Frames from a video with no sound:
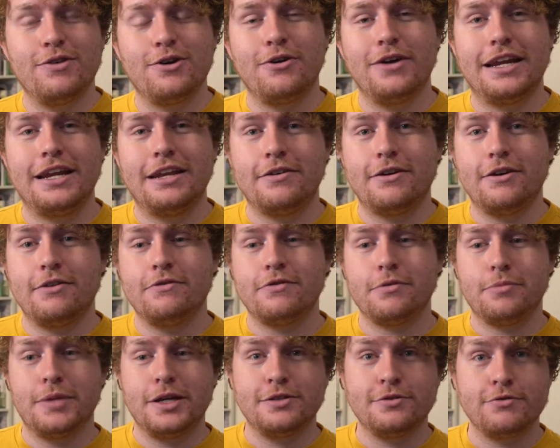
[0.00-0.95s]
got any
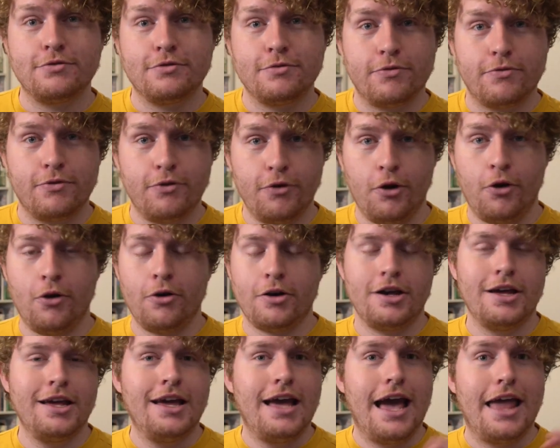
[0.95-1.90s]
confirmation from
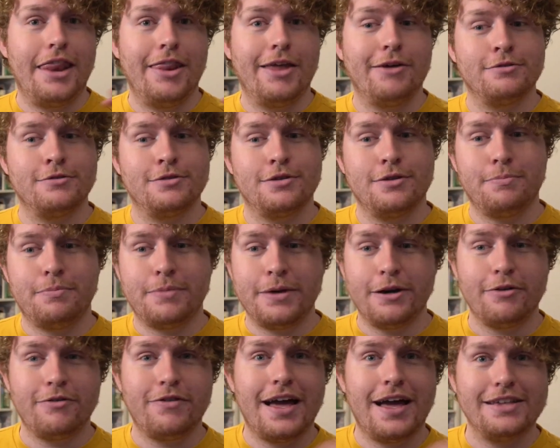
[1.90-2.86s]
Flock, and there was a
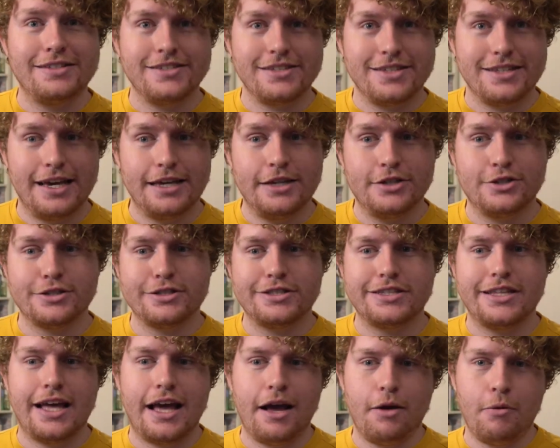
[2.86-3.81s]
bit of
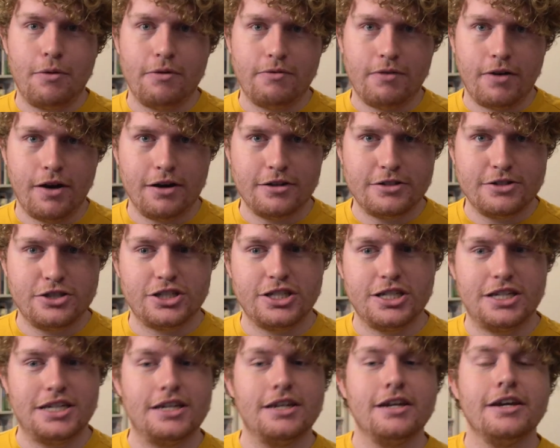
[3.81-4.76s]
hesitation there with
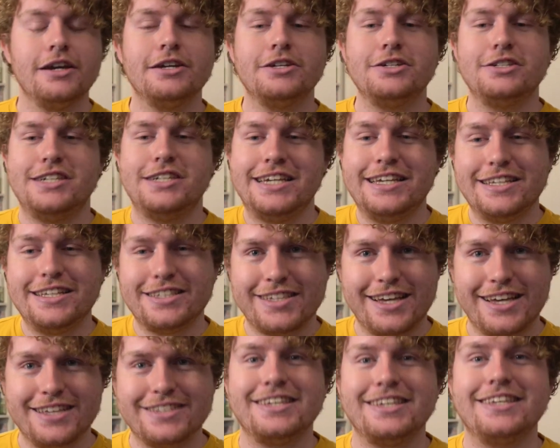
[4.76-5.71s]
Hanji. She
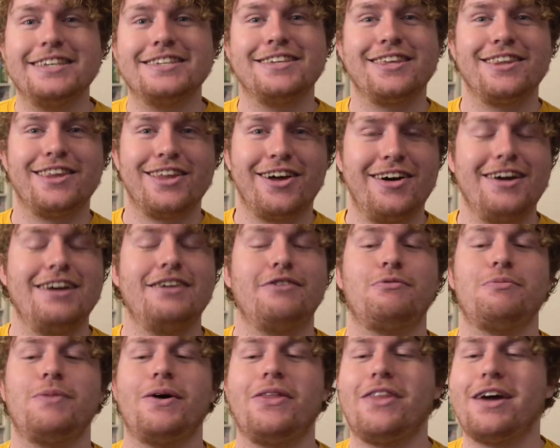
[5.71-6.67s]
says he's
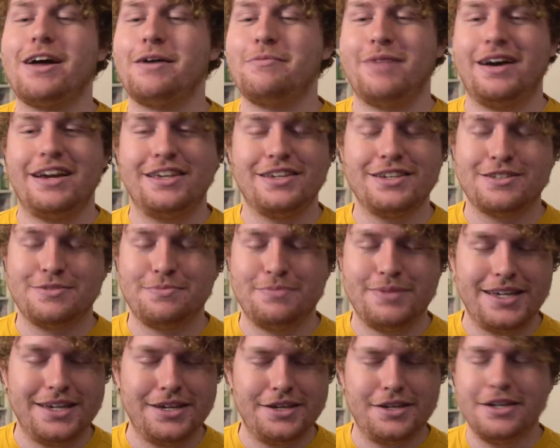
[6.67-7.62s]
alive, but that might just
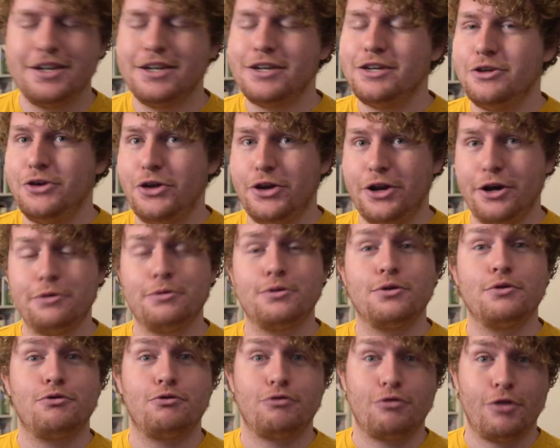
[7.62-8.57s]
be, you know,
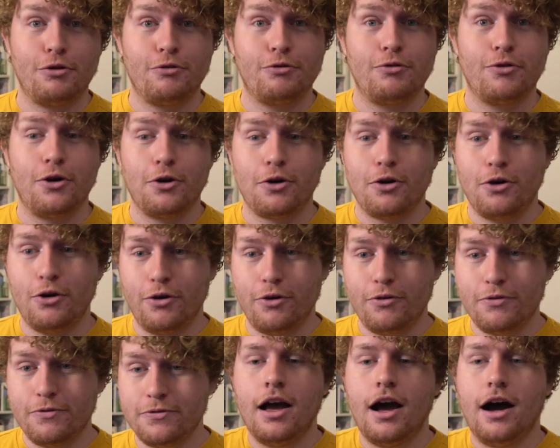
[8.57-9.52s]
to throw Flock
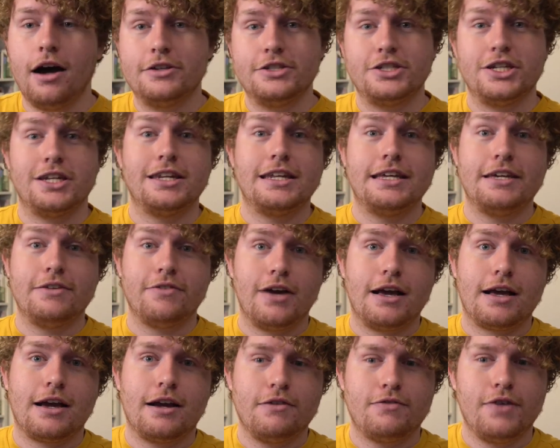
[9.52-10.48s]
off. Hanji and
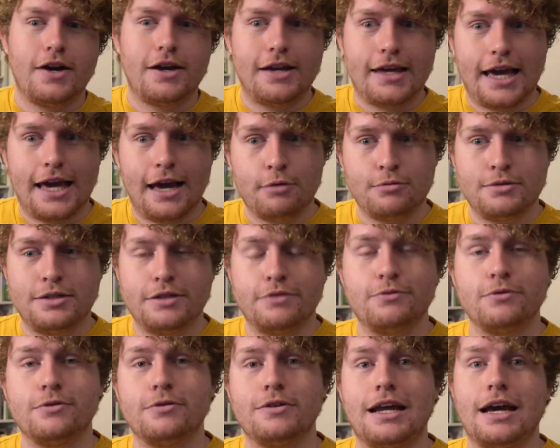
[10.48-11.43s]
Levi kind of unaccounted
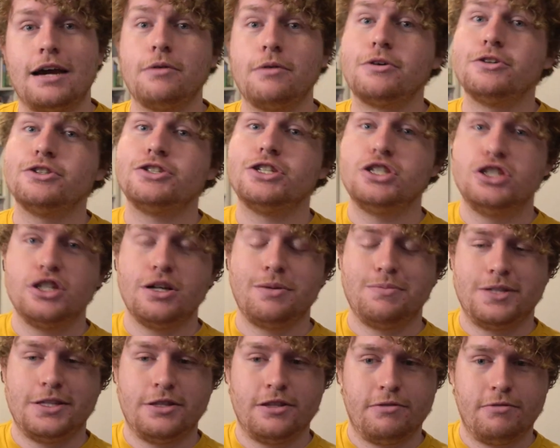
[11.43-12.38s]
for now because she
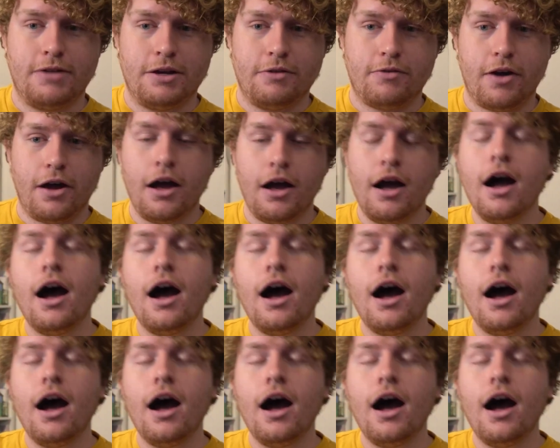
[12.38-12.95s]
jumped in the river.